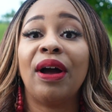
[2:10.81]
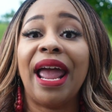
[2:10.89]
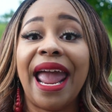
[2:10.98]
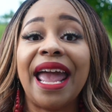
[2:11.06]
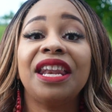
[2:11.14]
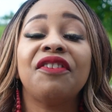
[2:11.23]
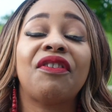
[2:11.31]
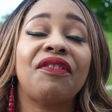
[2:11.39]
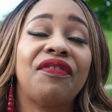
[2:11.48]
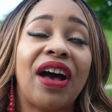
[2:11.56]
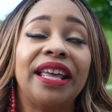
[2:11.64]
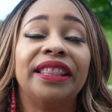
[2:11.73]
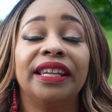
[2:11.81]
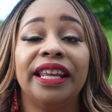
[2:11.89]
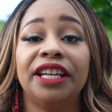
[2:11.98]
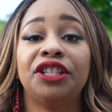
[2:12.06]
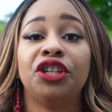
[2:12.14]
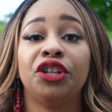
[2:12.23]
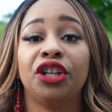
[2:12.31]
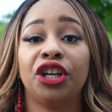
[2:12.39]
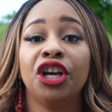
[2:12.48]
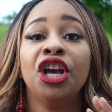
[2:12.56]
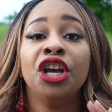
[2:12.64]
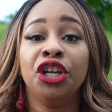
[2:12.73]
And if I find the link to
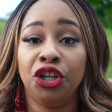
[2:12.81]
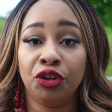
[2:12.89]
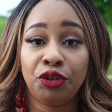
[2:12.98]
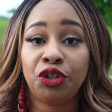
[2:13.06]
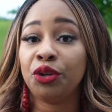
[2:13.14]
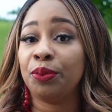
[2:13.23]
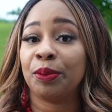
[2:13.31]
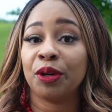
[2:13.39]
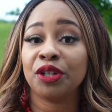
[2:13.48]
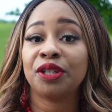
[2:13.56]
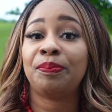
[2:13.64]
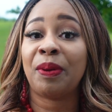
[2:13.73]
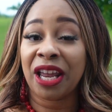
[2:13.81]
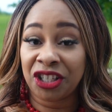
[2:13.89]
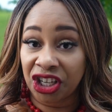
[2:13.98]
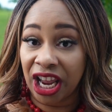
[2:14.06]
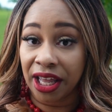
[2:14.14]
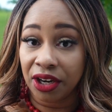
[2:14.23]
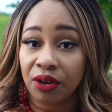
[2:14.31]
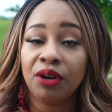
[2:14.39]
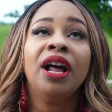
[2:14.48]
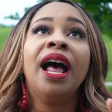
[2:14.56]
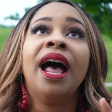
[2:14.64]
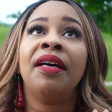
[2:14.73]
the YouTuber's channel,
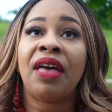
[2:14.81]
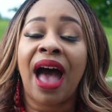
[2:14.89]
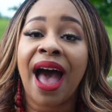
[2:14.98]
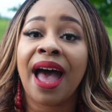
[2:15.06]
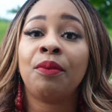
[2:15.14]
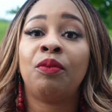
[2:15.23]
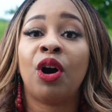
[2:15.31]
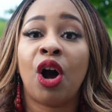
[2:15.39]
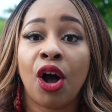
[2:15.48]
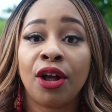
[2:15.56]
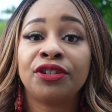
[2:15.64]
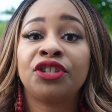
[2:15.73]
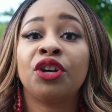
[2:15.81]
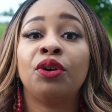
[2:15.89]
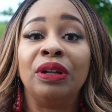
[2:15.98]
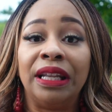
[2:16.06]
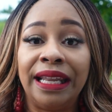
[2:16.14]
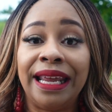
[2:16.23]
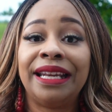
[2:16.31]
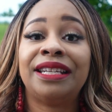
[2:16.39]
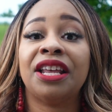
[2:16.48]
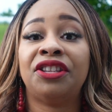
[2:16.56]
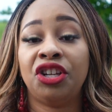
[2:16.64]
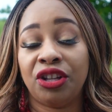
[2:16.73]
I will also link
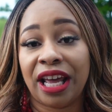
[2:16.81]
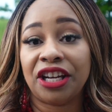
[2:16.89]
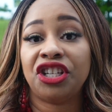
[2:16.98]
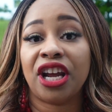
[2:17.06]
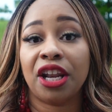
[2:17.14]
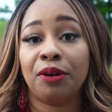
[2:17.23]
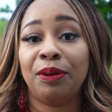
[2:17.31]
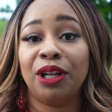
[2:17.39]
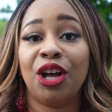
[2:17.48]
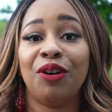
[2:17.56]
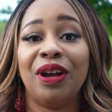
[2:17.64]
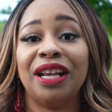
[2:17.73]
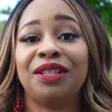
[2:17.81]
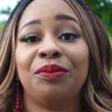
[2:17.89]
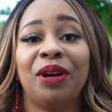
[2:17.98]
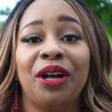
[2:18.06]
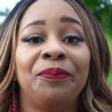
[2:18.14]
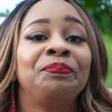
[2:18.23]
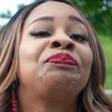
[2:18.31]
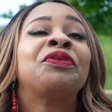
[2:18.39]
to that channel below as well.